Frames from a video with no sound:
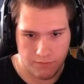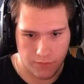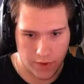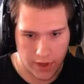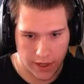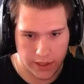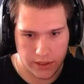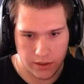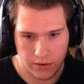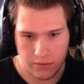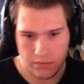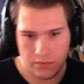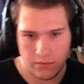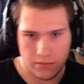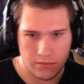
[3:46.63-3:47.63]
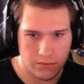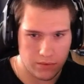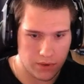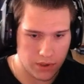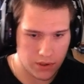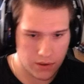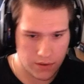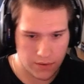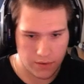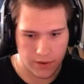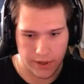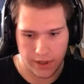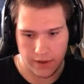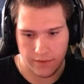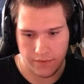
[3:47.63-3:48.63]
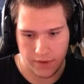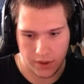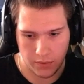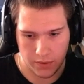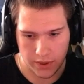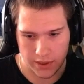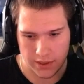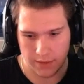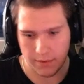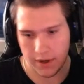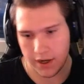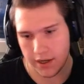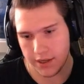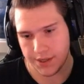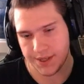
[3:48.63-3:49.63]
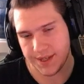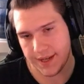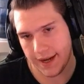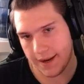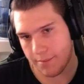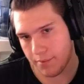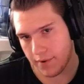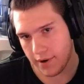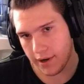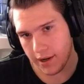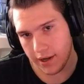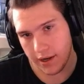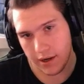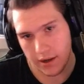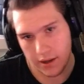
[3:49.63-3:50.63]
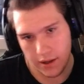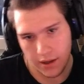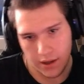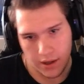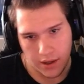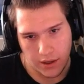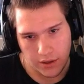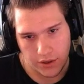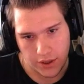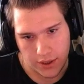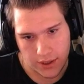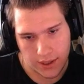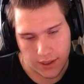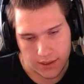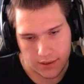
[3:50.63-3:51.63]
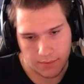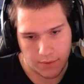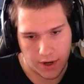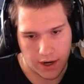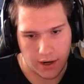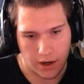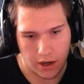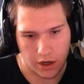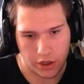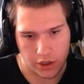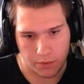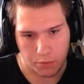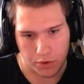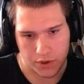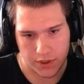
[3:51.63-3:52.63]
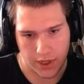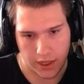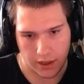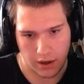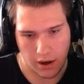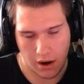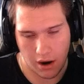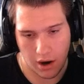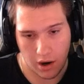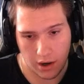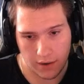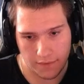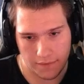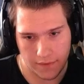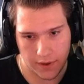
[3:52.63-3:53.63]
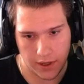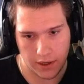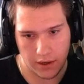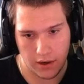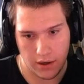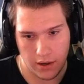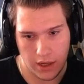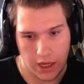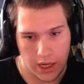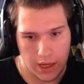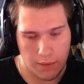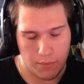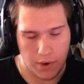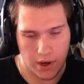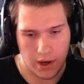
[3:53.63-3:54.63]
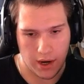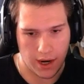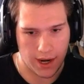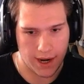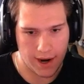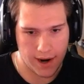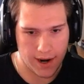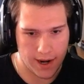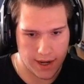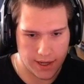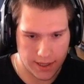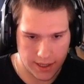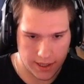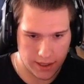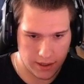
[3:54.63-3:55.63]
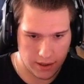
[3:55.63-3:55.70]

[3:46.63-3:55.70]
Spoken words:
I don't know if he wins. I'm not going to snap on it just because I'm not 100% confident. But I